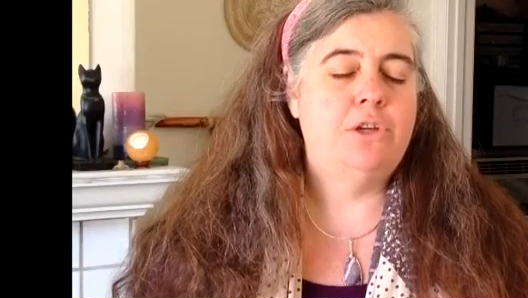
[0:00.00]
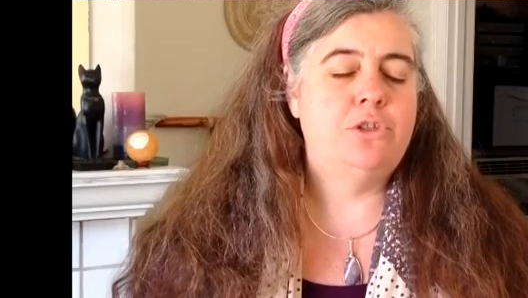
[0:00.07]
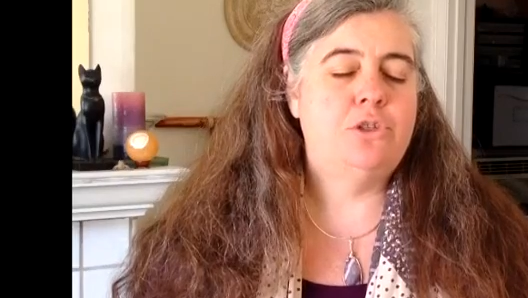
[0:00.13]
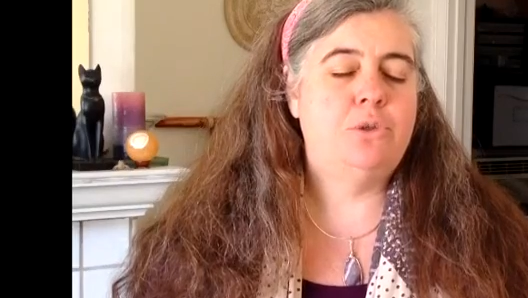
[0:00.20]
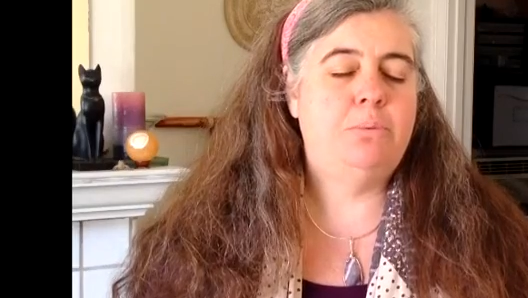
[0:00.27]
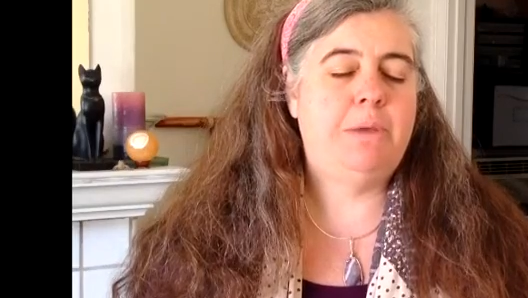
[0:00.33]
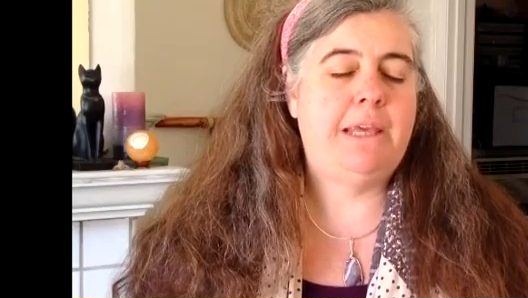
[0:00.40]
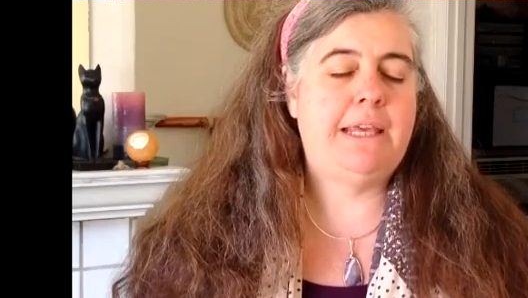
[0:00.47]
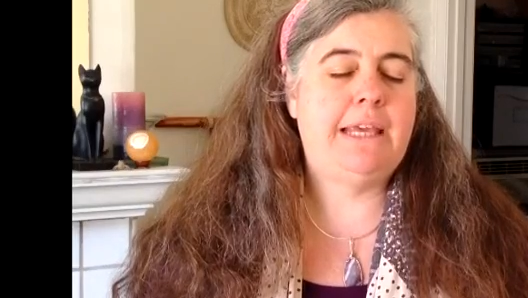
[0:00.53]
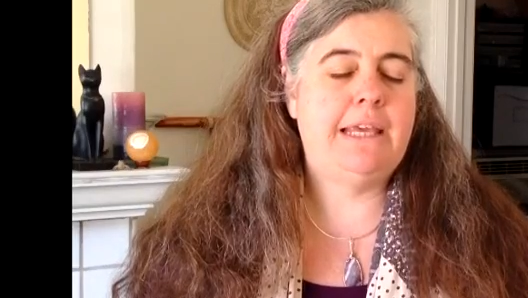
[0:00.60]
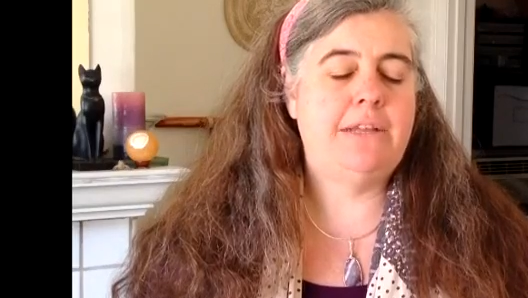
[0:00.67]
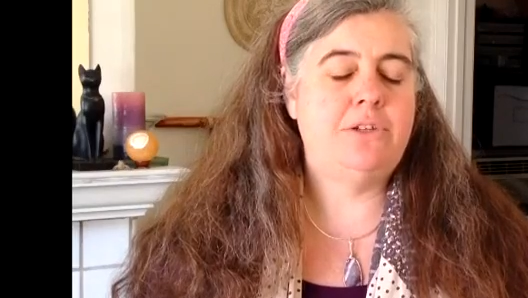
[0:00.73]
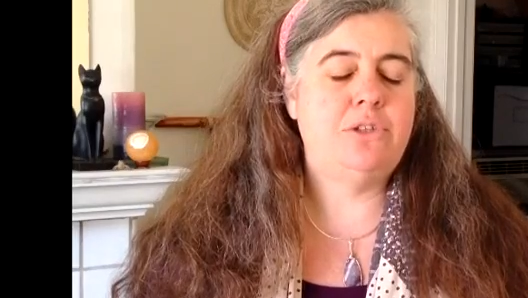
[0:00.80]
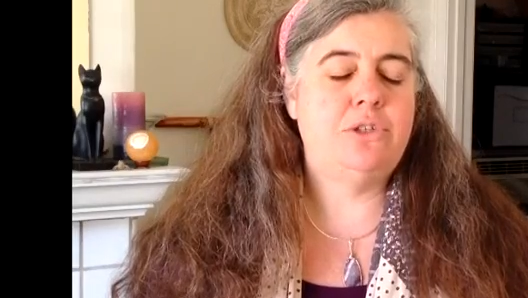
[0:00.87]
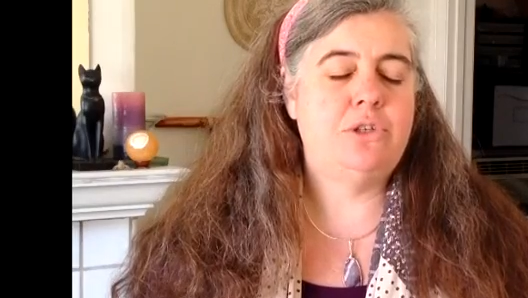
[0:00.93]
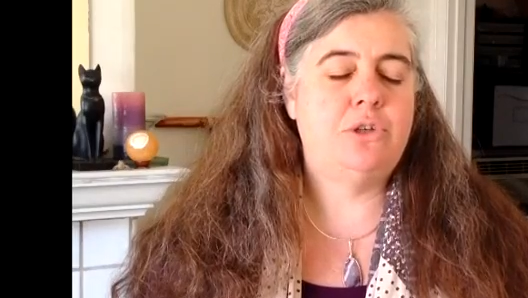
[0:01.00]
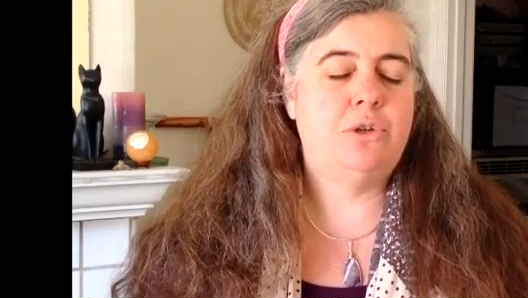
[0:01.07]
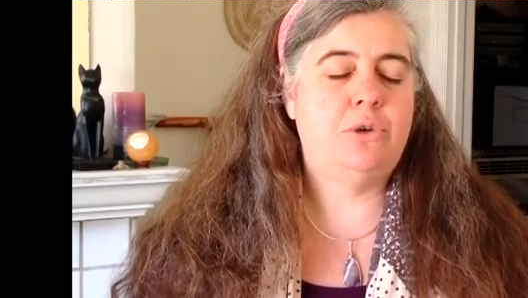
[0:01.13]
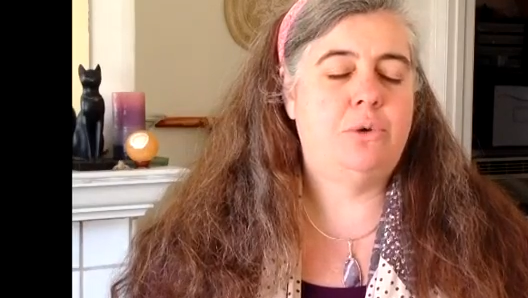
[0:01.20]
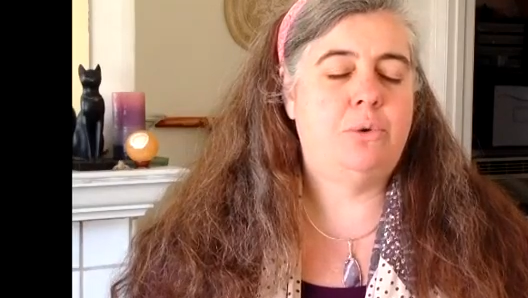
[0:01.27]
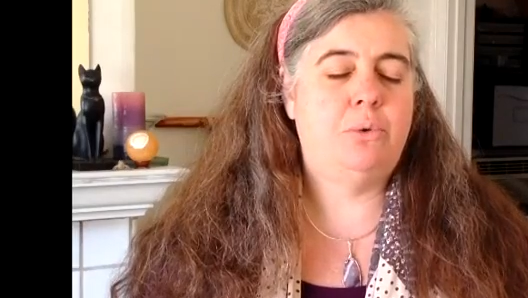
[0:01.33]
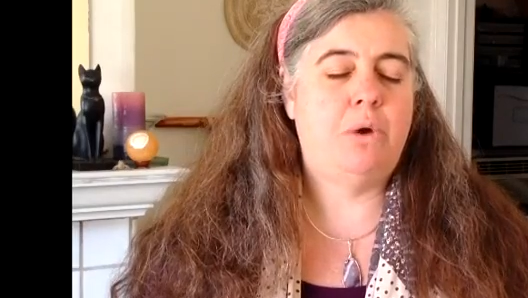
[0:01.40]
to begin
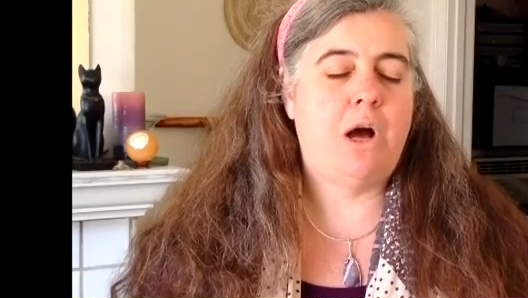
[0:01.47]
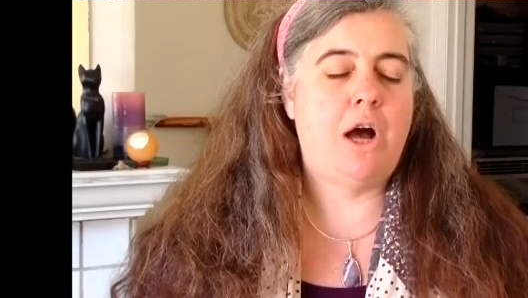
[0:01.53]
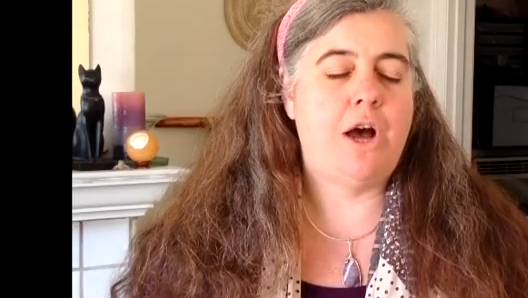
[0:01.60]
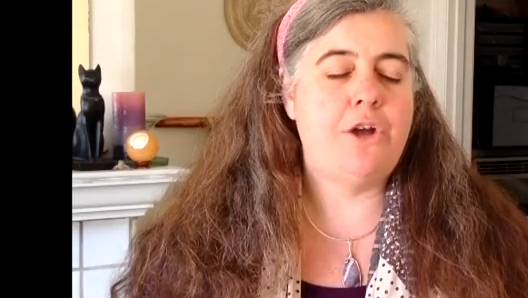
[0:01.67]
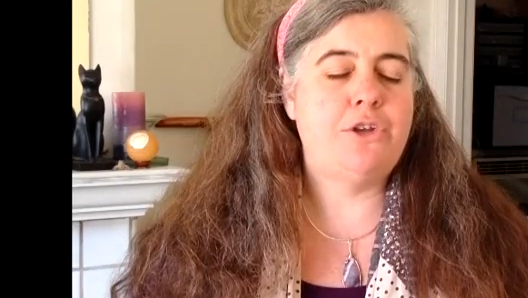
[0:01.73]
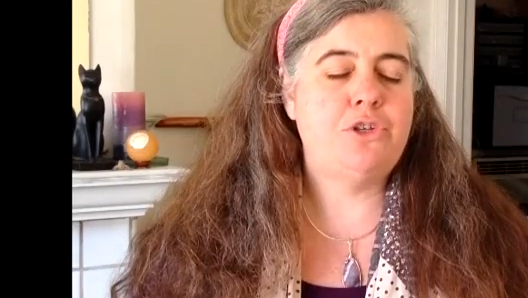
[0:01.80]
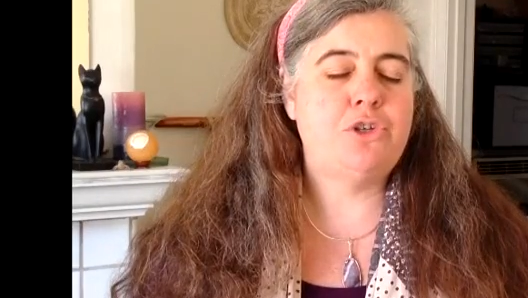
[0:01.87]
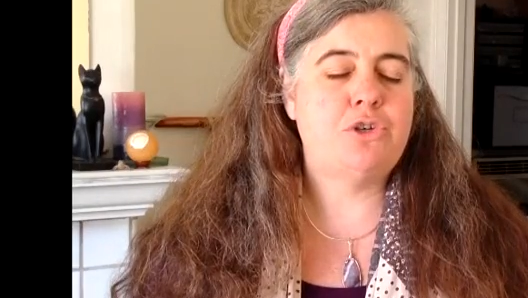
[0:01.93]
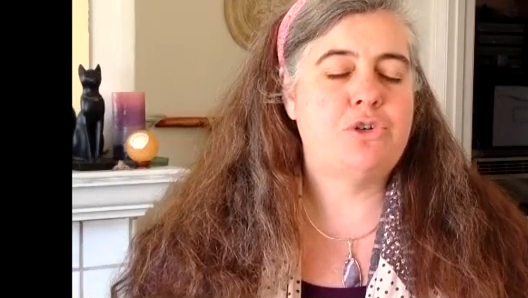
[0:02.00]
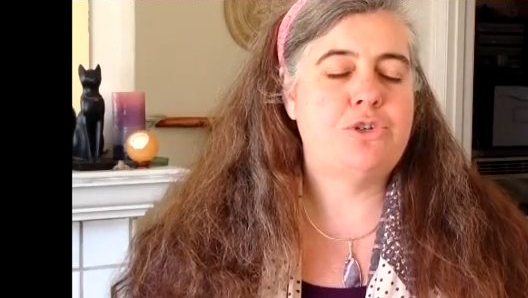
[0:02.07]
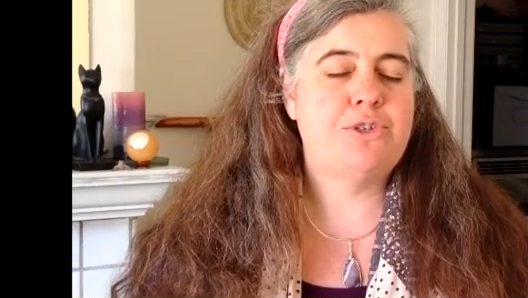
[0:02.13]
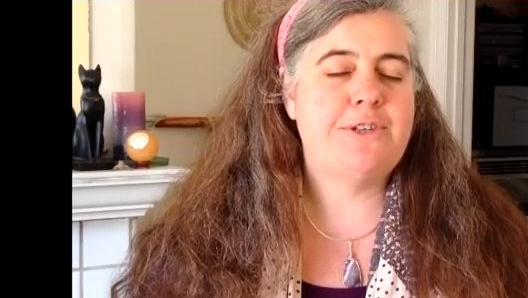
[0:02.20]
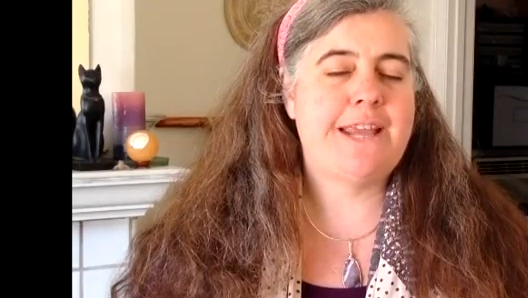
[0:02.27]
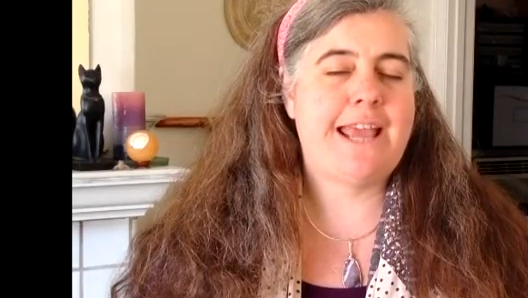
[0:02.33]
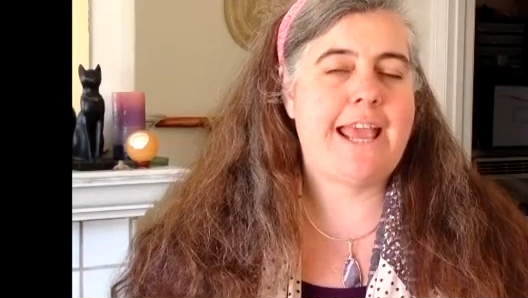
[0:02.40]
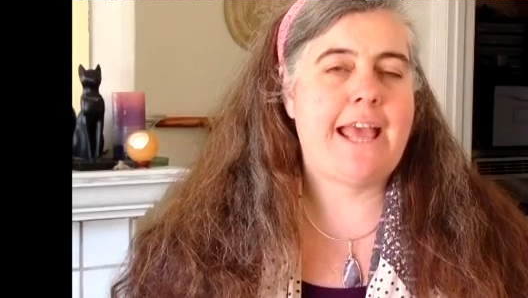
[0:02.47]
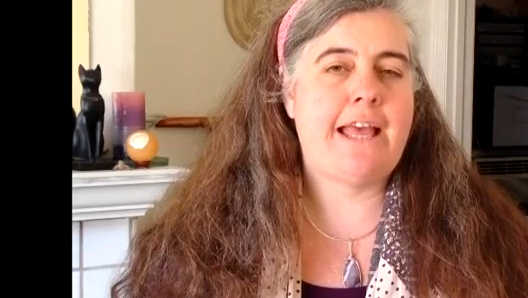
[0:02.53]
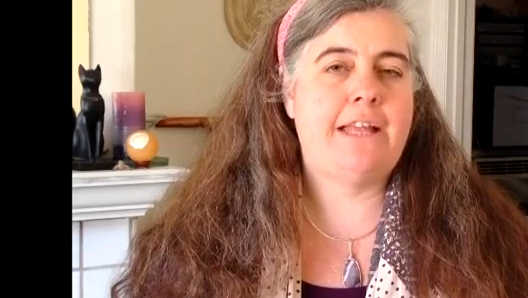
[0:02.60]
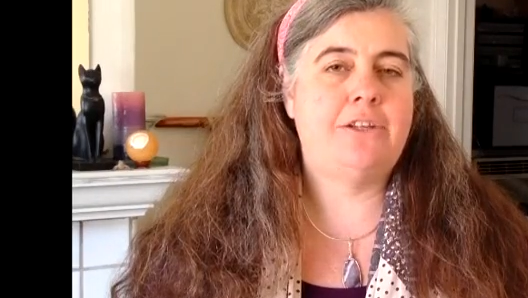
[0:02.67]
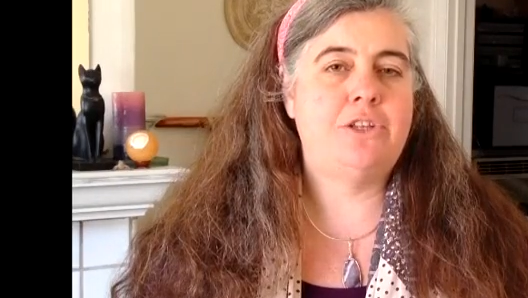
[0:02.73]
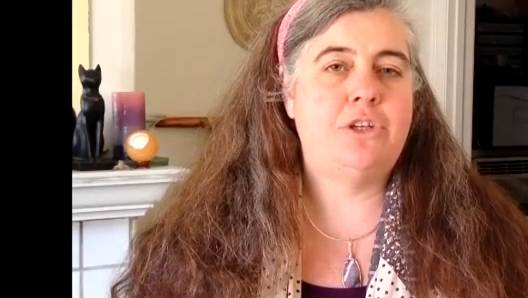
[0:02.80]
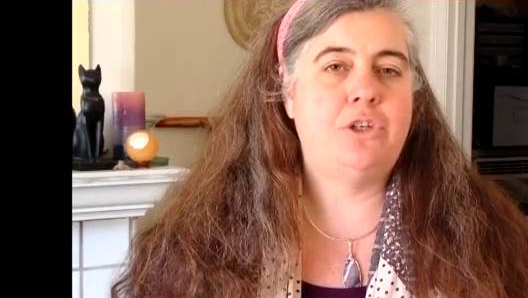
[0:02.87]
to
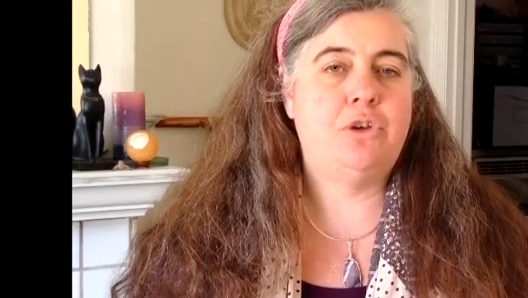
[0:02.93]
understand